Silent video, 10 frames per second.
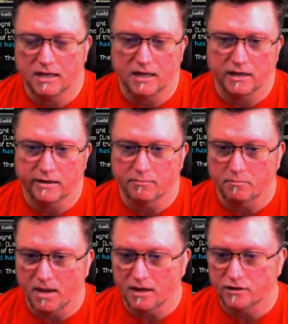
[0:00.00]
a
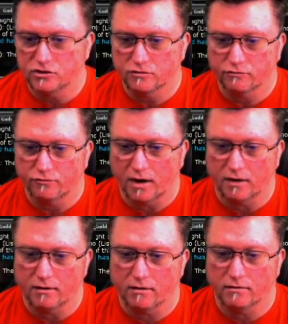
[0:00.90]
mage
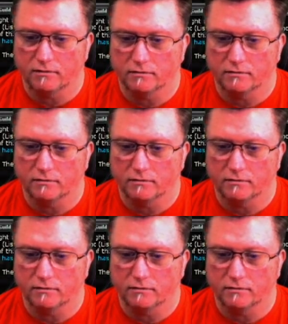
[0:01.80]
fighter.